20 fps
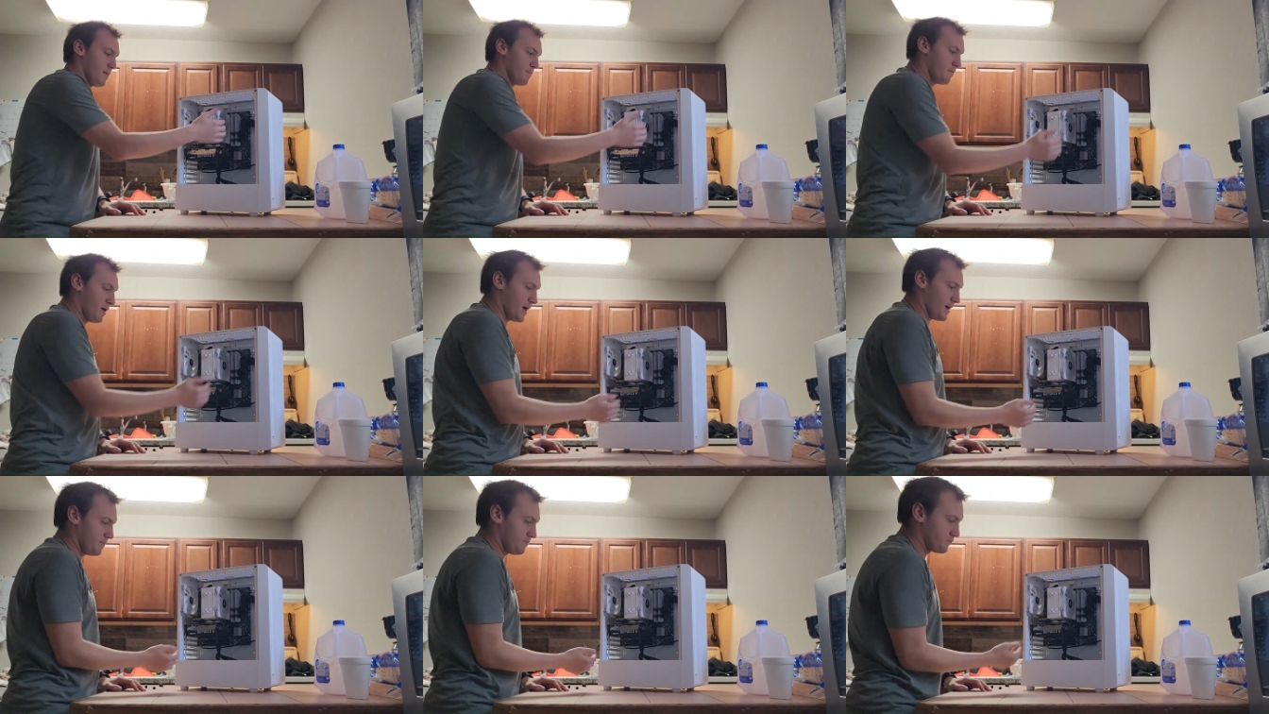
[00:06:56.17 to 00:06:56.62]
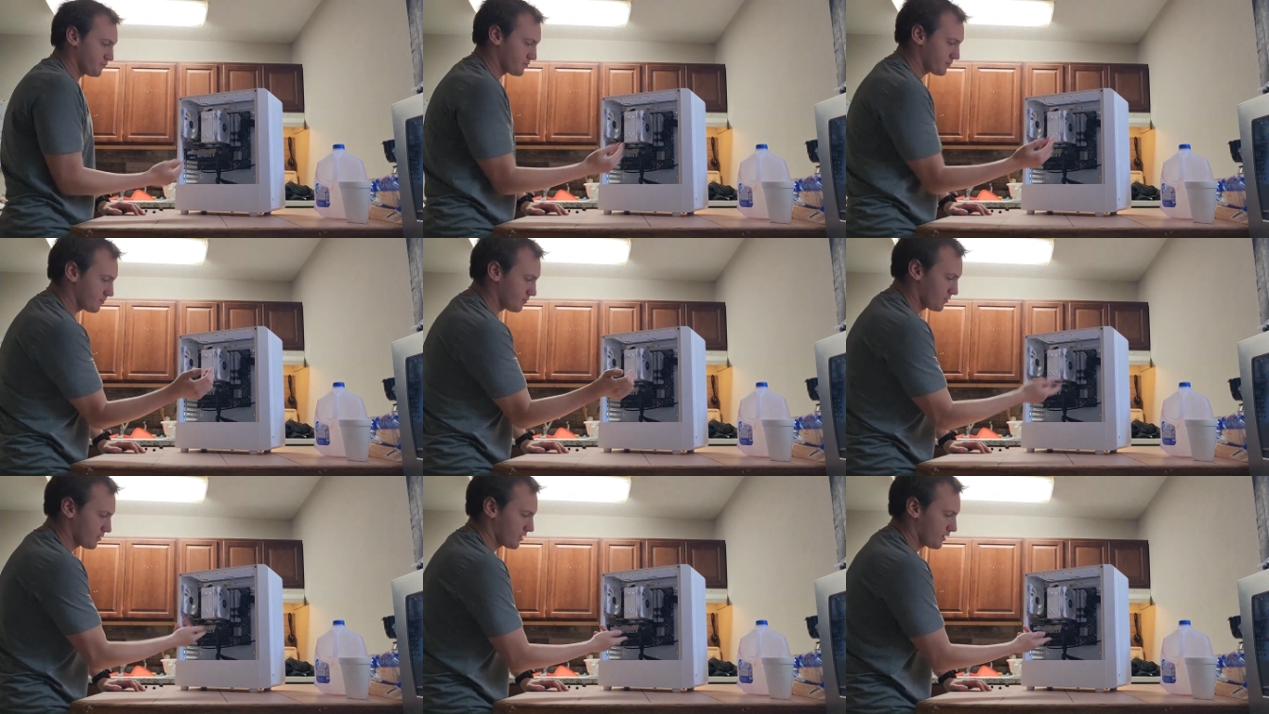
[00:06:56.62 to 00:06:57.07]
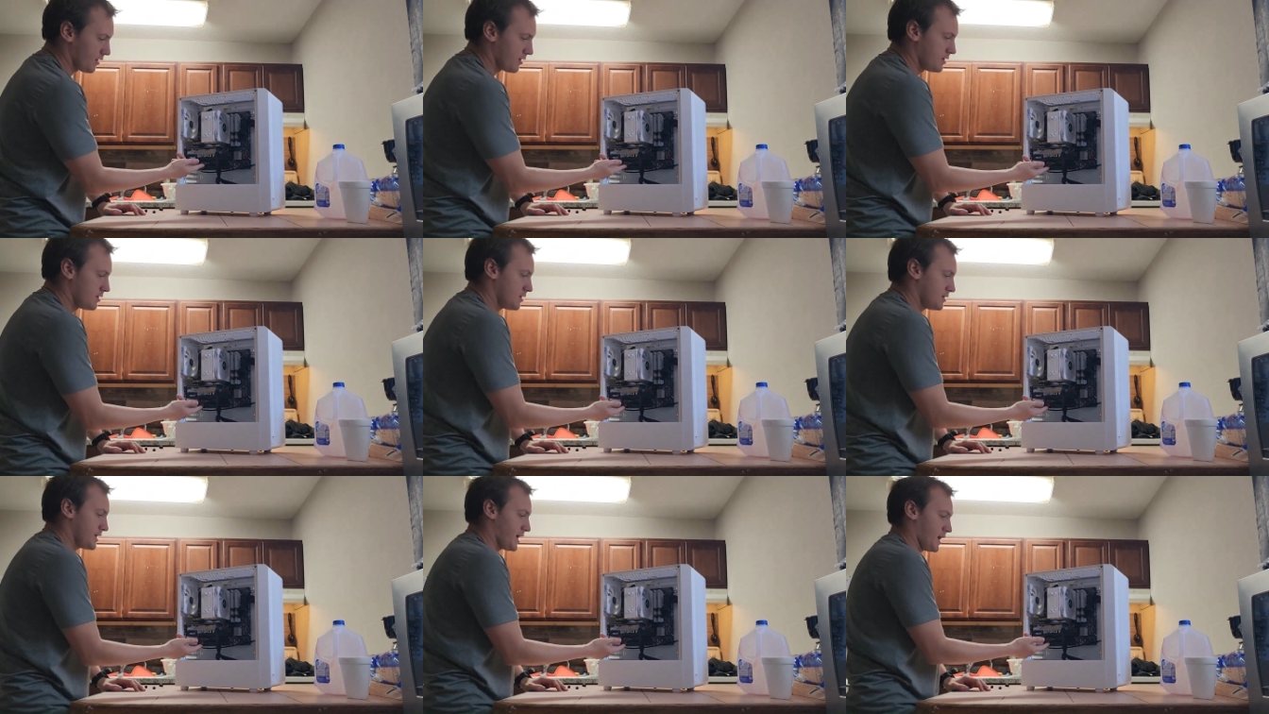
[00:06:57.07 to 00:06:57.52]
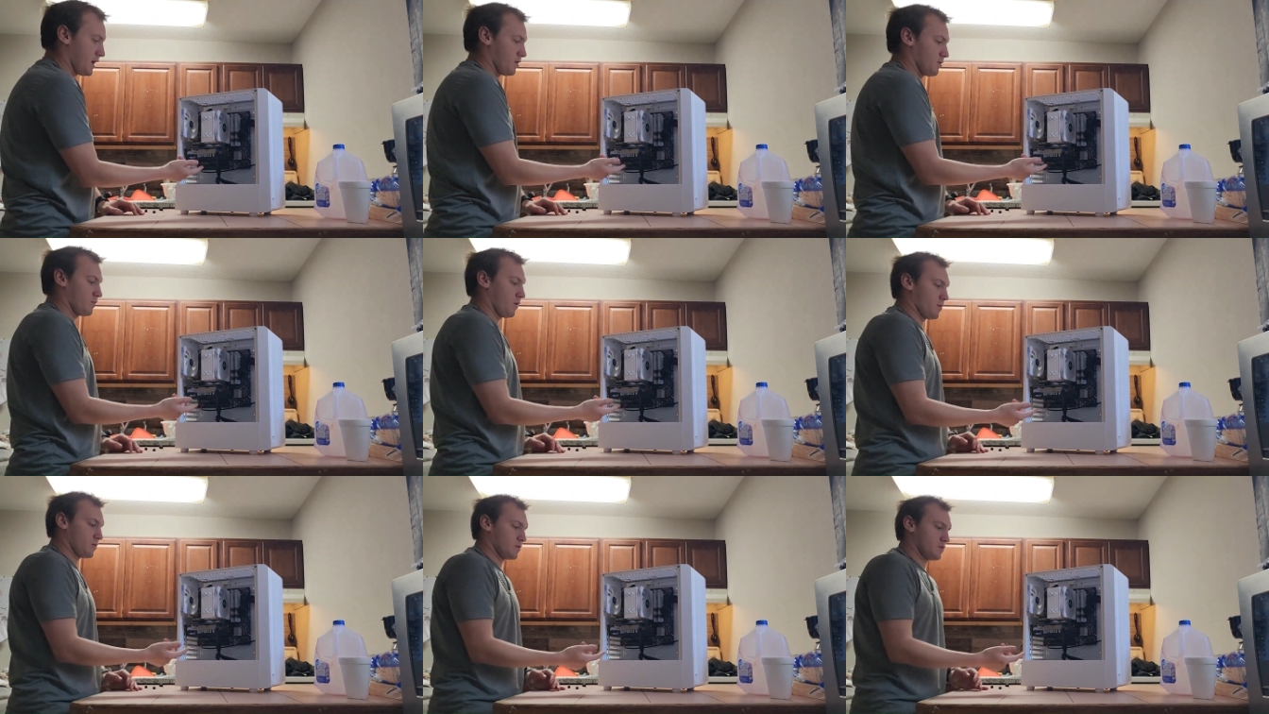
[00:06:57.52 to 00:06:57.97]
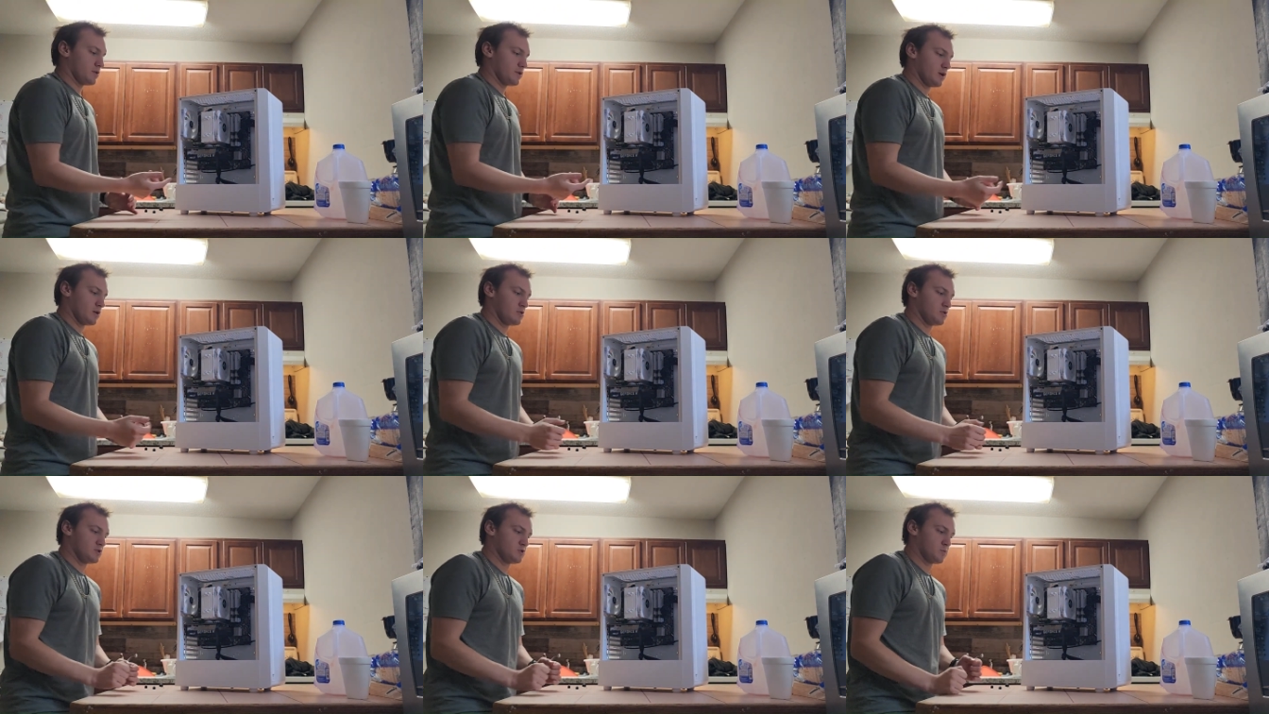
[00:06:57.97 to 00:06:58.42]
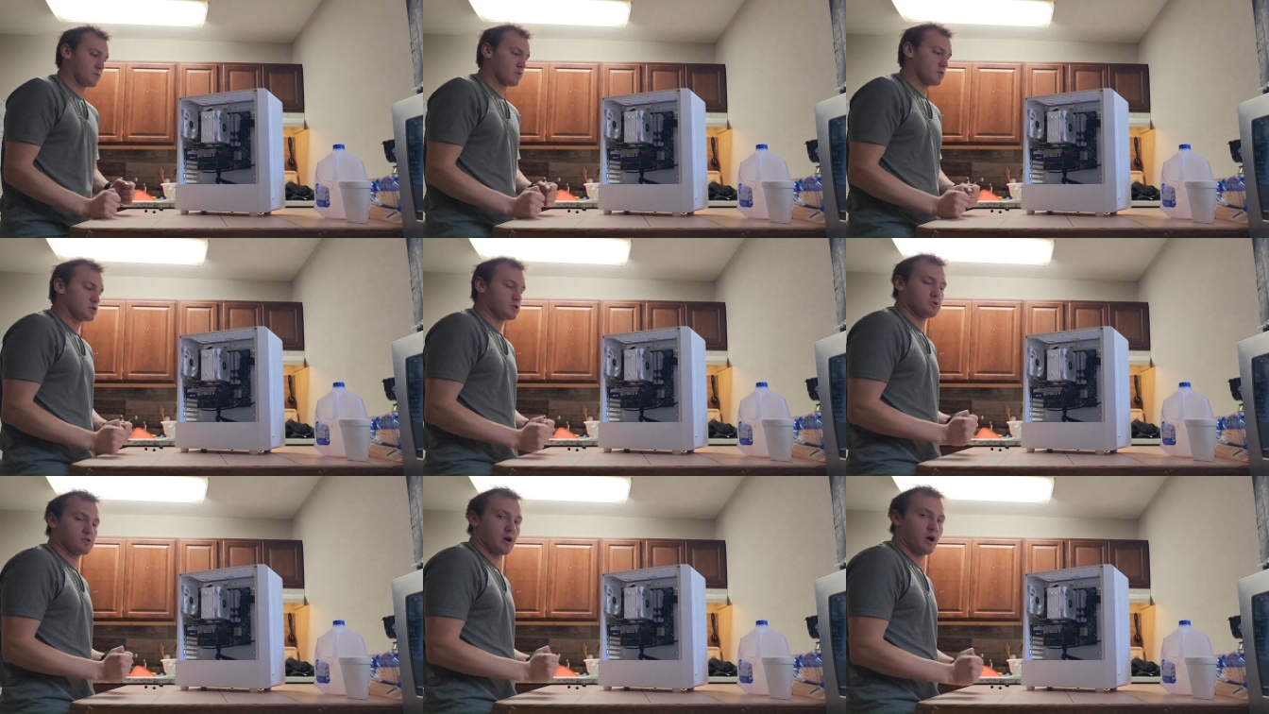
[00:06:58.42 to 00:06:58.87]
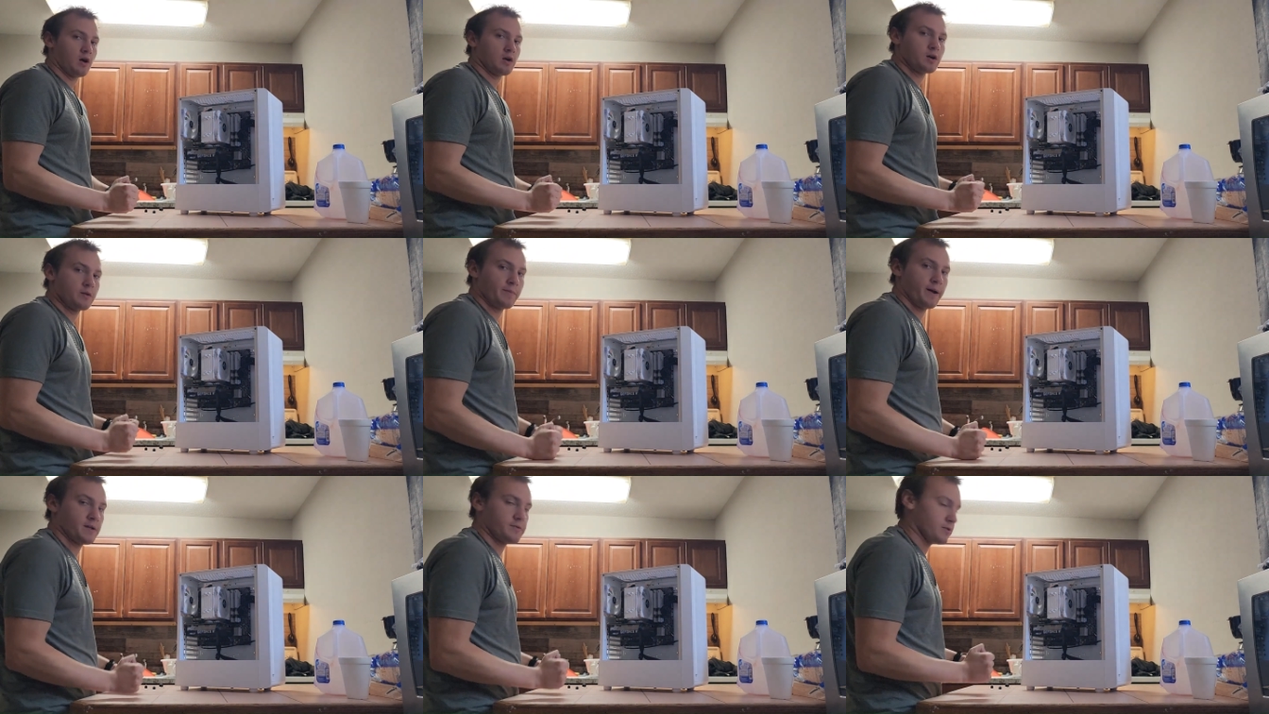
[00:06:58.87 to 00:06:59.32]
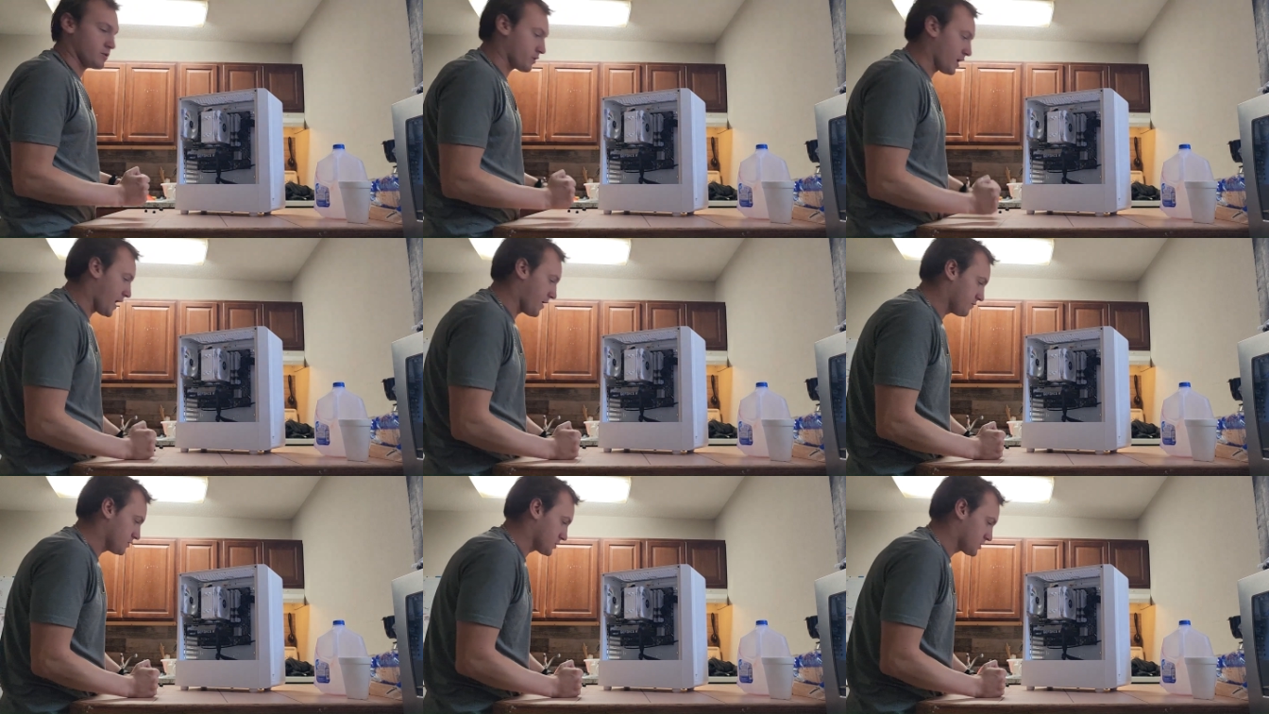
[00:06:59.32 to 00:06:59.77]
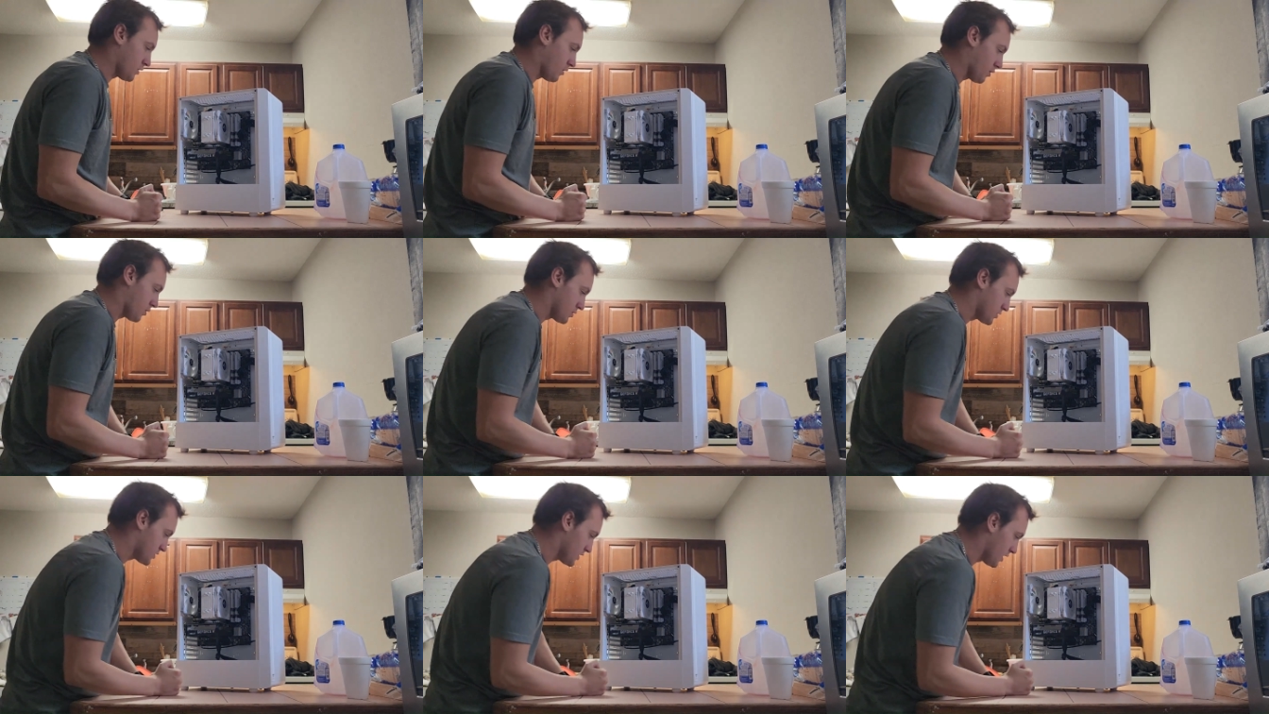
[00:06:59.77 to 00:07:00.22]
But now what we're going to do is we're going to talk about the graphics card.